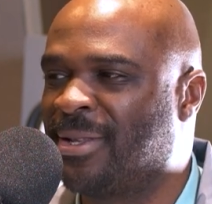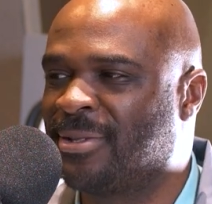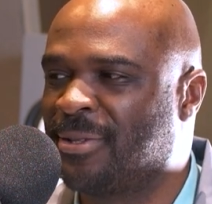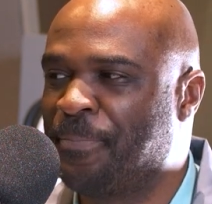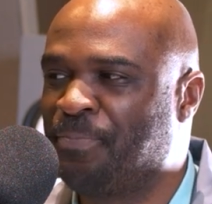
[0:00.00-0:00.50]

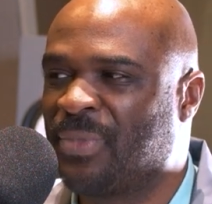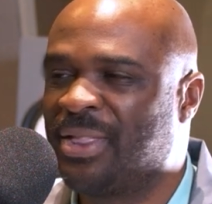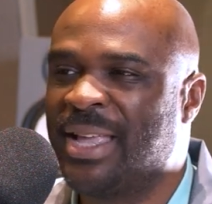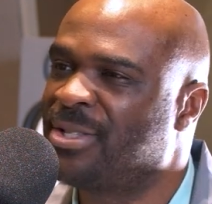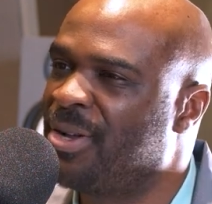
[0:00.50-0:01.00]

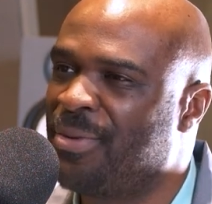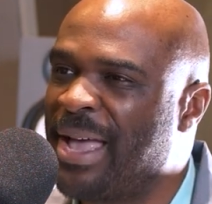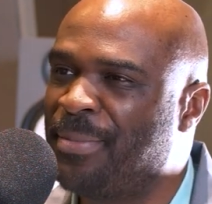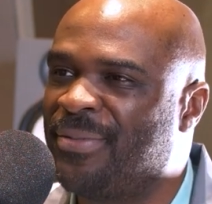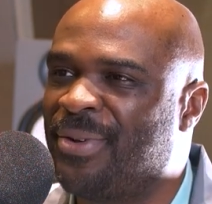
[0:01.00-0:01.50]
mm-hmm. Things don't
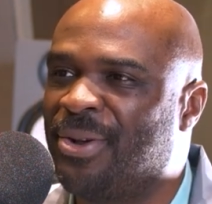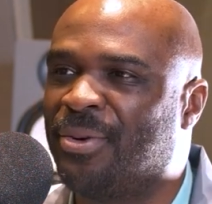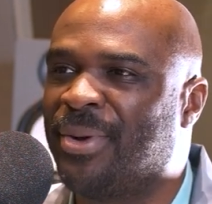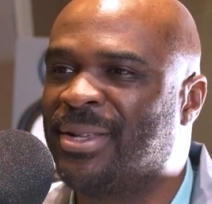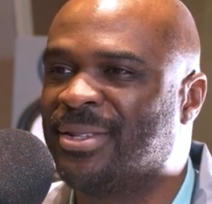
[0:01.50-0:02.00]
happen for
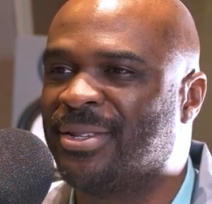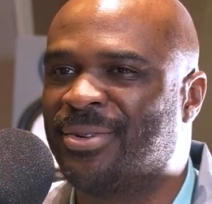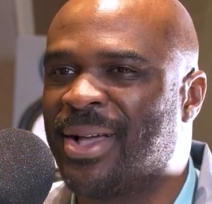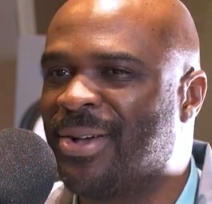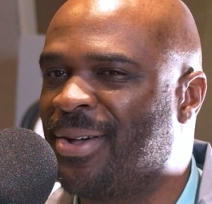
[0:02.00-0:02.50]
no reason.
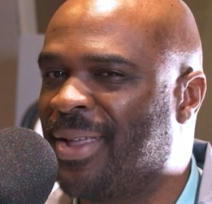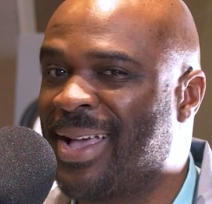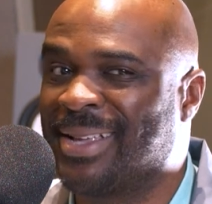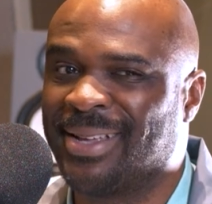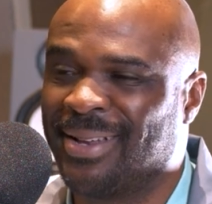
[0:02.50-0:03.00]
So I called the
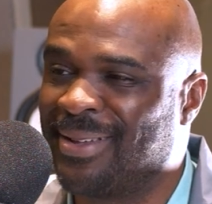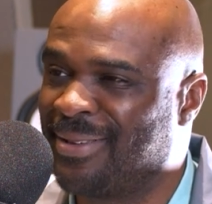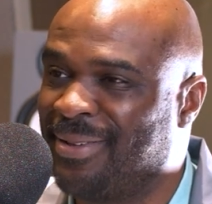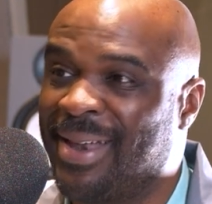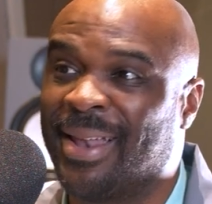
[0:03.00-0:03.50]
guy. I said, Look,
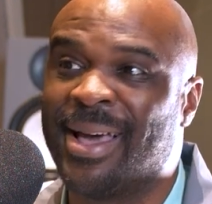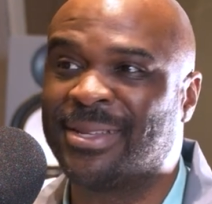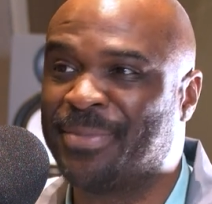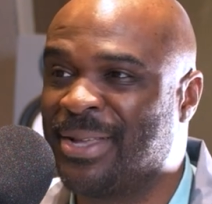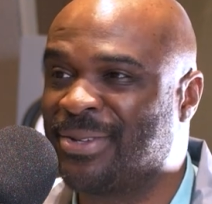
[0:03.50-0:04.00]
you got a lot
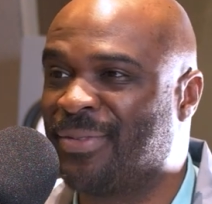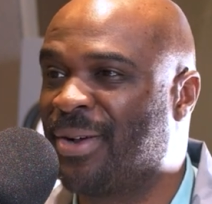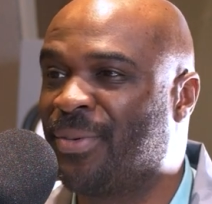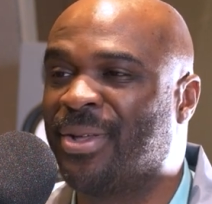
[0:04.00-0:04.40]
of space over there.